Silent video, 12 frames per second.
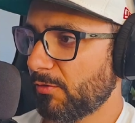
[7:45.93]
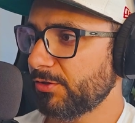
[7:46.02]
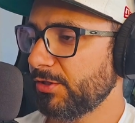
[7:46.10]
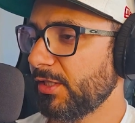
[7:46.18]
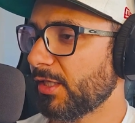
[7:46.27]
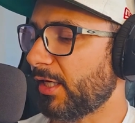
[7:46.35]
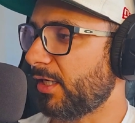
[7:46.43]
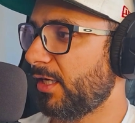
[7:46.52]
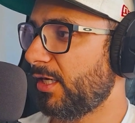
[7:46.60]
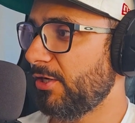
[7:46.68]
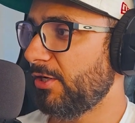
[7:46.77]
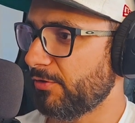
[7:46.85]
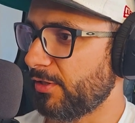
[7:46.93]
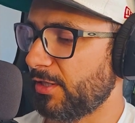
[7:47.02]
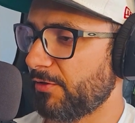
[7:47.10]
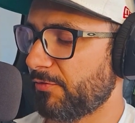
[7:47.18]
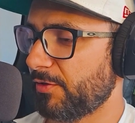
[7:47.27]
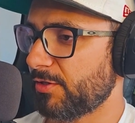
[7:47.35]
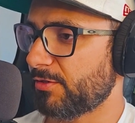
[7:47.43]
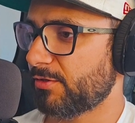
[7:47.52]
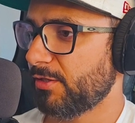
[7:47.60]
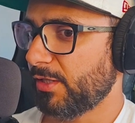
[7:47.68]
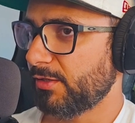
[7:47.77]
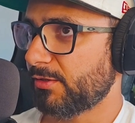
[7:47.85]
I want you to like hear the
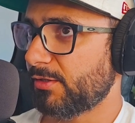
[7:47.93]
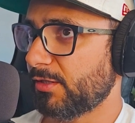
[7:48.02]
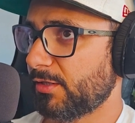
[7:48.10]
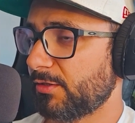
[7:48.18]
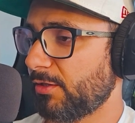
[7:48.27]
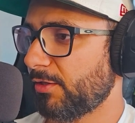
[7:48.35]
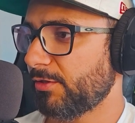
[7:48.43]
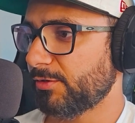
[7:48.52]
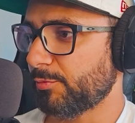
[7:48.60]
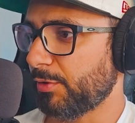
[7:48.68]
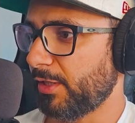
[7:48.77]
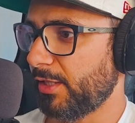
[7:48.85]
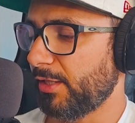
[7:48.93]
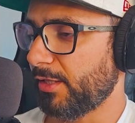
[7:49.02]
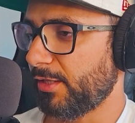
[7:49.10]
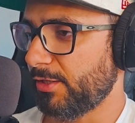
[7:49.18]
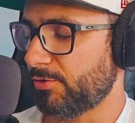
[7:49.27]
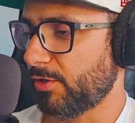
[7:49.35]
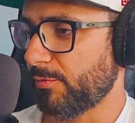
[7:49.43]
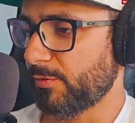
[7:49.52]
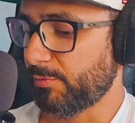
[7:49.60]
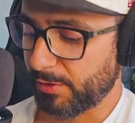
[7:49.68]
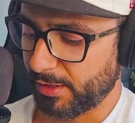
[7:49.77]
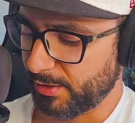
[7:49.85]
difference because the guitars are playing and the
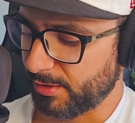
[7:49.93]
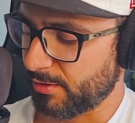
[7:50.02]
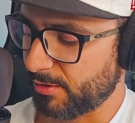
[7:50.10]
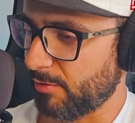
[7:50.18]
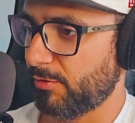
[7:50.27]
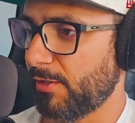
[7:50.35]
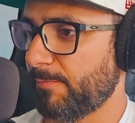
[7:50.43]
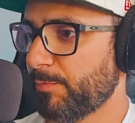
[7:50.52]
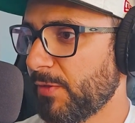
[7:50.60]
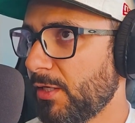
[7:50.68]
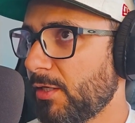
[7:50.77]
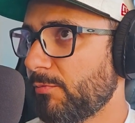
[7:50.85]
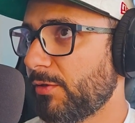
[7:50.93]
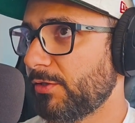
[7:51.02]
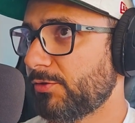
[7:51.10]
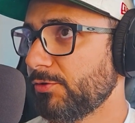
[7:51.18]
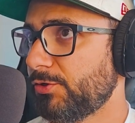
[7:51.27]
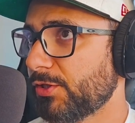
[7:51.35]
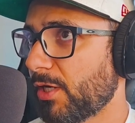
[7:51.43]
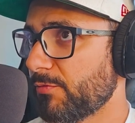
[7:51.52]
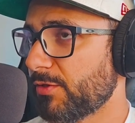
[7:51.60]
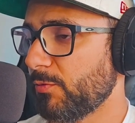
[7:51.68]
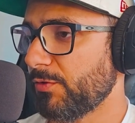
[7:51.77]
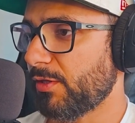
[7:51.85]
drum are playing the same thing. But as soon as she
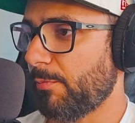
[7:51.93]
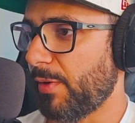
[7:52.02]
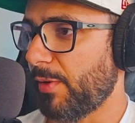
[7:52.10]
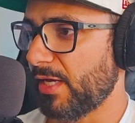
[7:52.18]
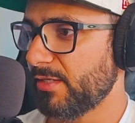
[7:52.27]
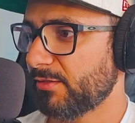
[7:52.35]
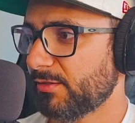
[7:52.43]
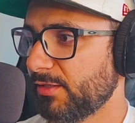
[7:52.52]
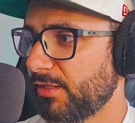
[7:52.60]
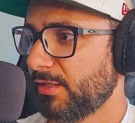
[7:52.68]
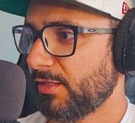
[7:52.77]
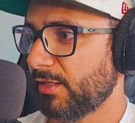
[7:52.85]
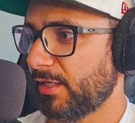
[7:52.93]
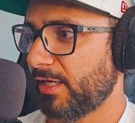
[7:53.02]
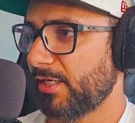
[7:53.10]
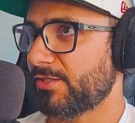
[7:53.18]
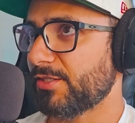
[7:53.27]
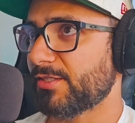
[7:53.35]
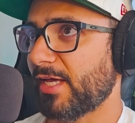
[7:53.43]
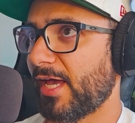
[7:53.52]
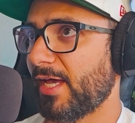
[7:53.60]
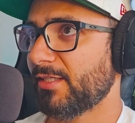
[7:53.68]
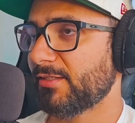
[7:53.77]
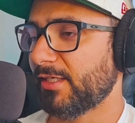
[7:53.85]
comes in with the bass, like it just
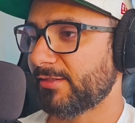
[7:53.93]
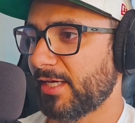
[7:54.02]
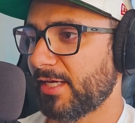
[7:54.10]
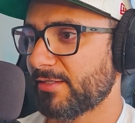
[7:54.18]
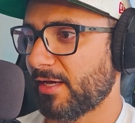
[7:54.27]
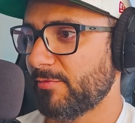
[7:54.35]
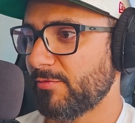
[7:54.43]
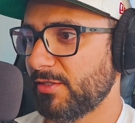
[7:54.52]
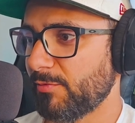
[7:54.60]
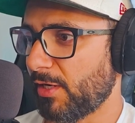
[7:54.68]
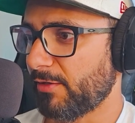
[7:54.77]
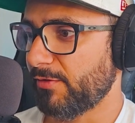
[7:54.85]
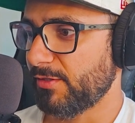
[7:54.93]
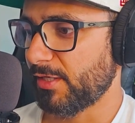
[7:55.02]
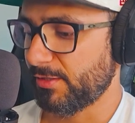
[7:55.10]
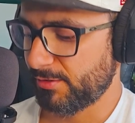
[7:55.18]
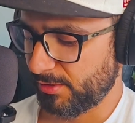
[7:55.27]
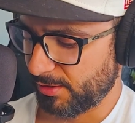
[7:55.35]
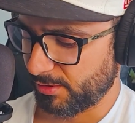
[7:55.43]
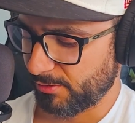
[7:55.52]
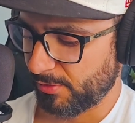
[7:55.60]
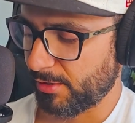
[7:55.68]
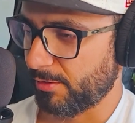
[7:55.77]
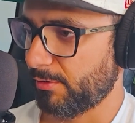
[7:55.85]
adds like 10 times the amount of intensity
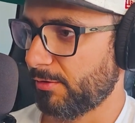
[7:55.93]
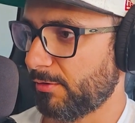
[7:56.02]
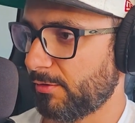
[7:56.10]
right here.